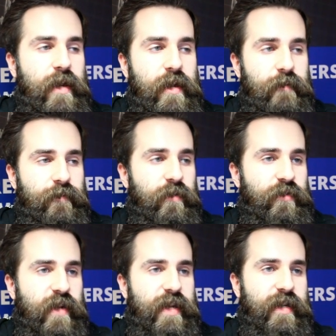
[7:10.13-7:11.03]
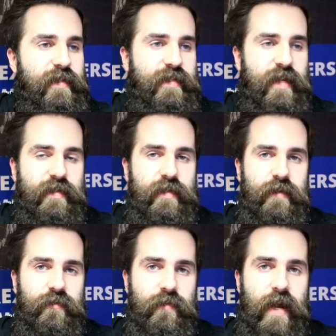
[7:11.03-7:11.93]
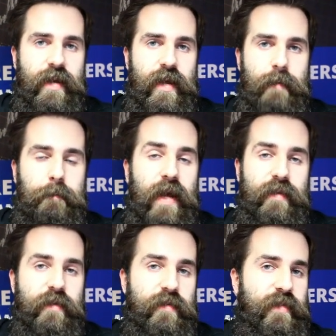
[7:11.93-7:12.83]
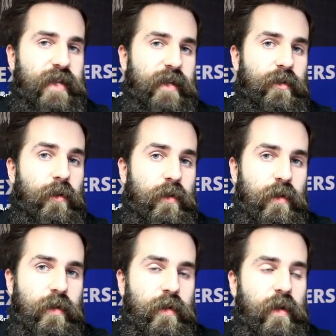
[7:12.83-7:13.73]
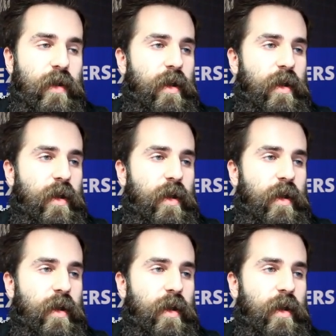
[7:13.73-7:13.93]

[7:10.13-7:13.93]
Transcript: If your trading is sensitive to any patterns that occur